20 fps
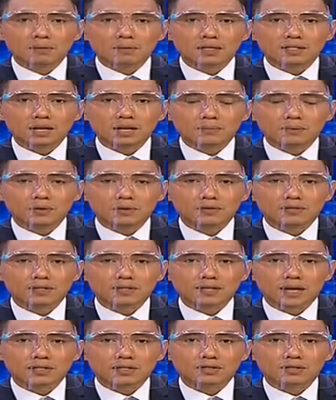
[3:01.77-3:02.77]
Meantime,
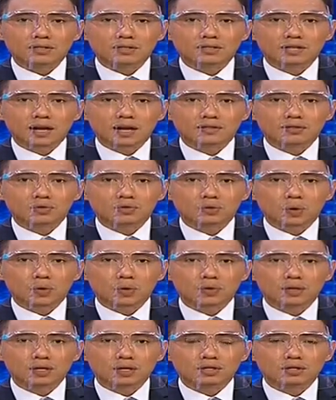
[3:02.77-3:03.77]
Indonesia's external debt
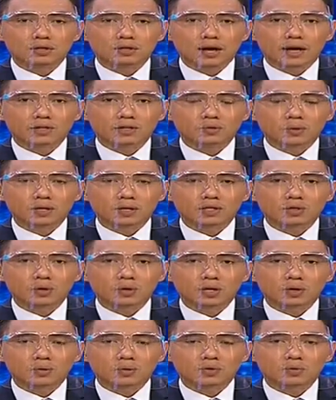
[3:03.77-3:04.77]
growth in July
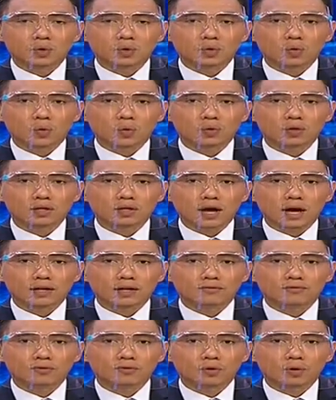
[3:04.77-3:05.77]
2020 was recorded
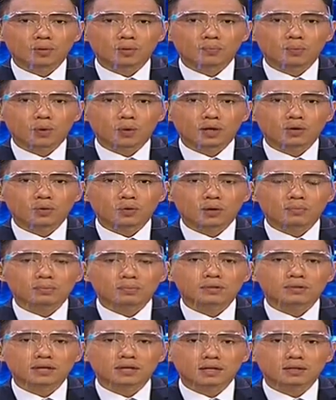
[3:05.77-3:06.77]
at
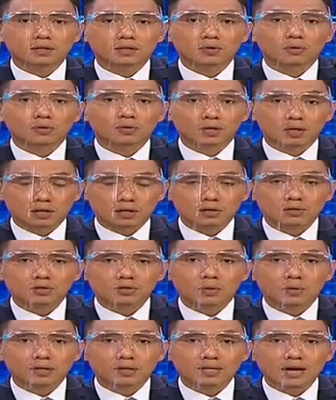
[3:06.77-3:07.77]
4.1% year-on-year,
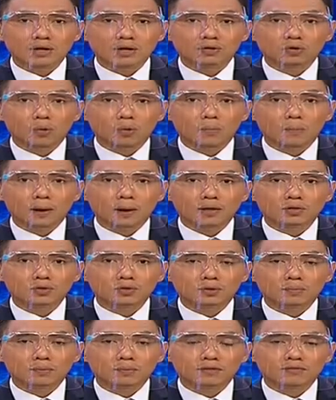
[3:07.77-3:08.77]
slowing down compared
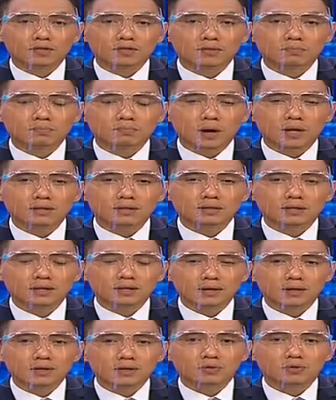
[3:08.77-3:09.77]
to the previous month's
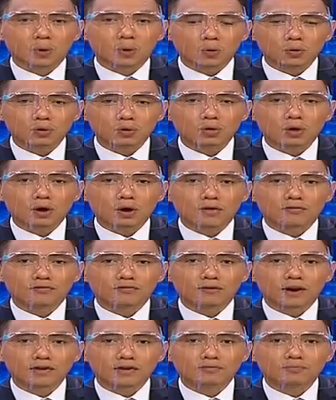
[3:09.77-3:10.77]
growth of
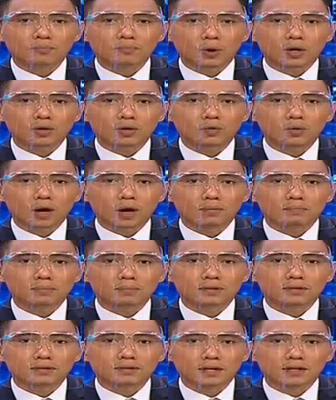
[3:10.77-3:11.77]

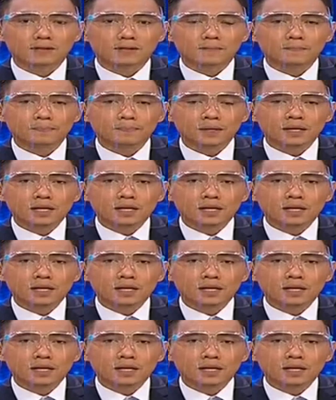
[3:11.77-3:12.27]
5.1%.